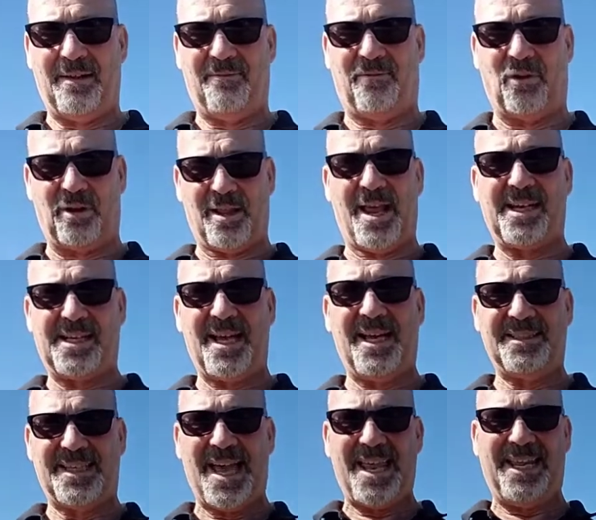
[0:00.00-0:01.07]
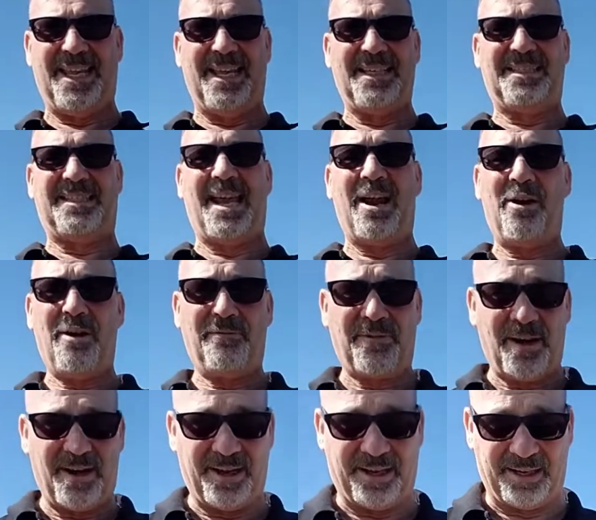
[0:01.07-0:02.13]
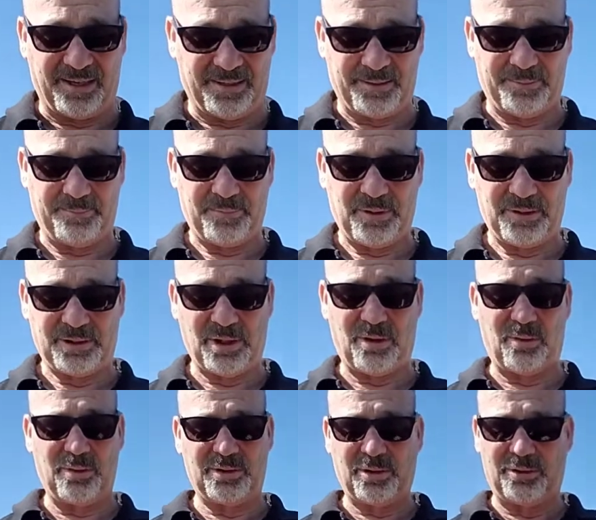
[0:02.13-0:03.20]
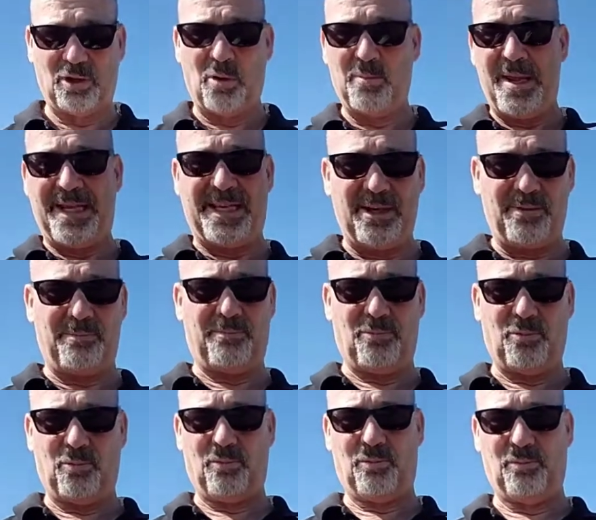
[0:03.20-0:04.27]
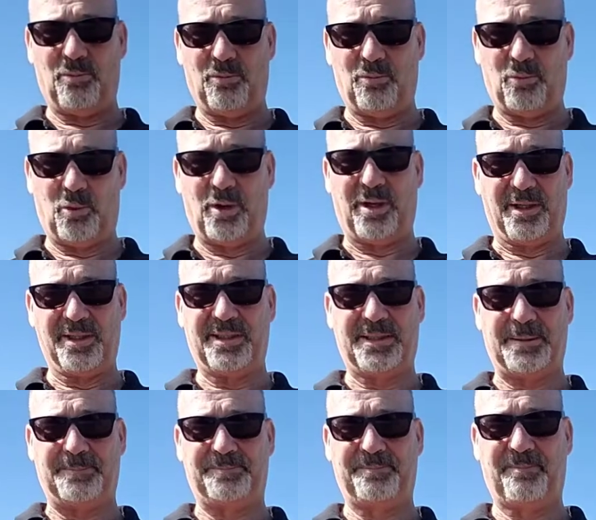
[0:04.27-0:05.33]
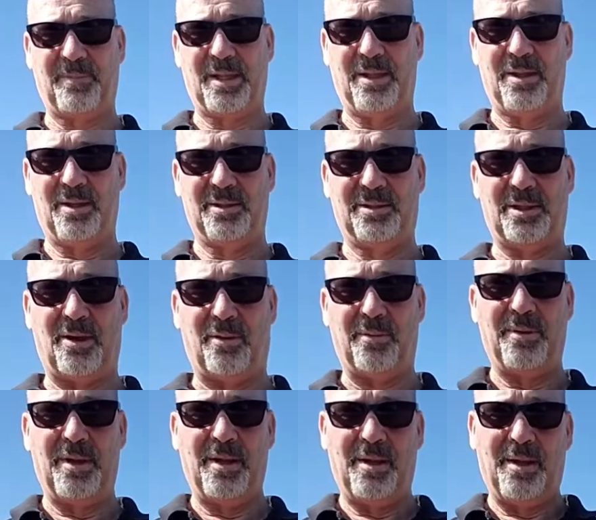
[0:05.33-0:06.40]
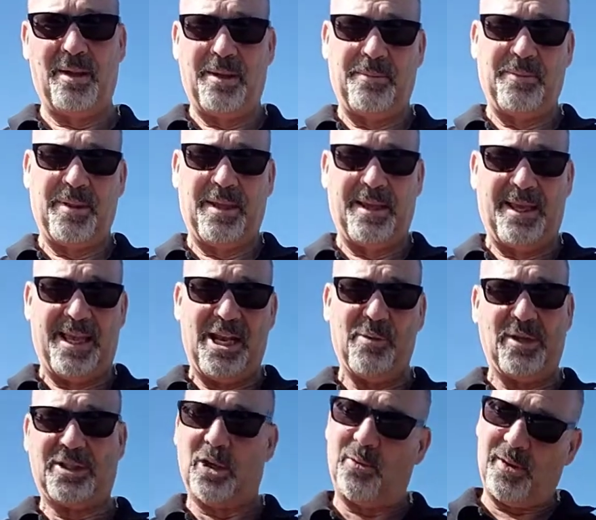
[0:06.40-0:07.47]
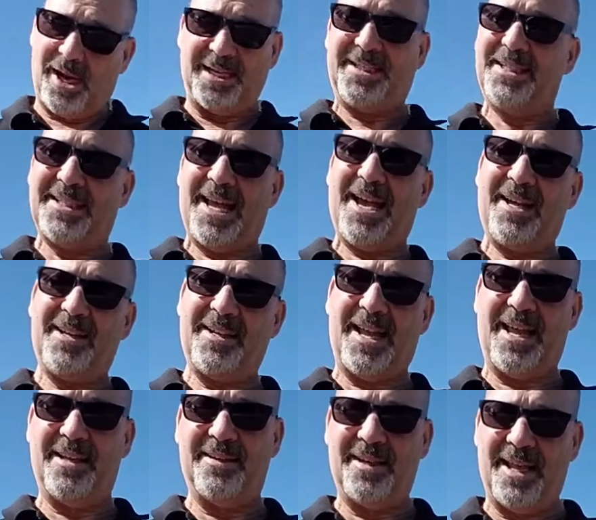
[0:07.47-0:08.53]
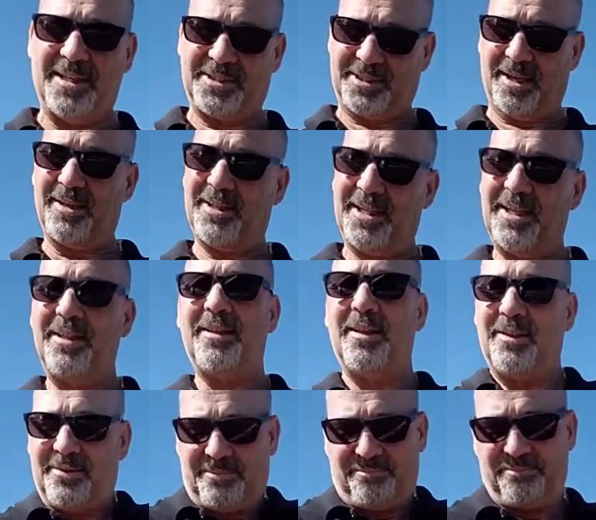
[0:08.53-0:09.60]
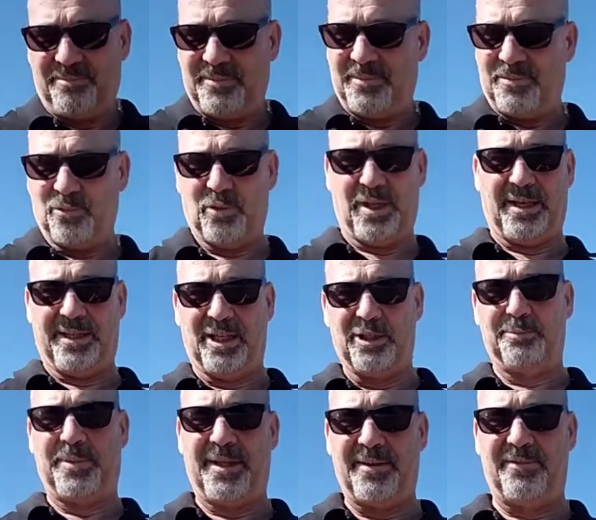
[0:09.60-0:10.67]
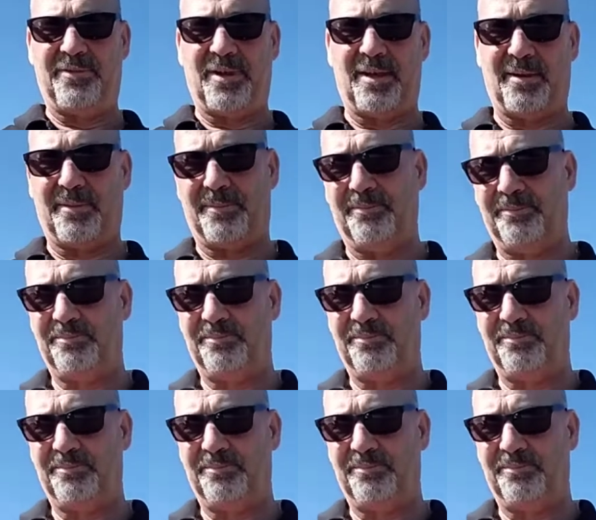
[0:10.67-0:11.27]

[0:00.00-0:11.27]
for a lot of guys, that is terrifying. So don't make it worse. So anyway, so I did that, and suddenly, with a little bit of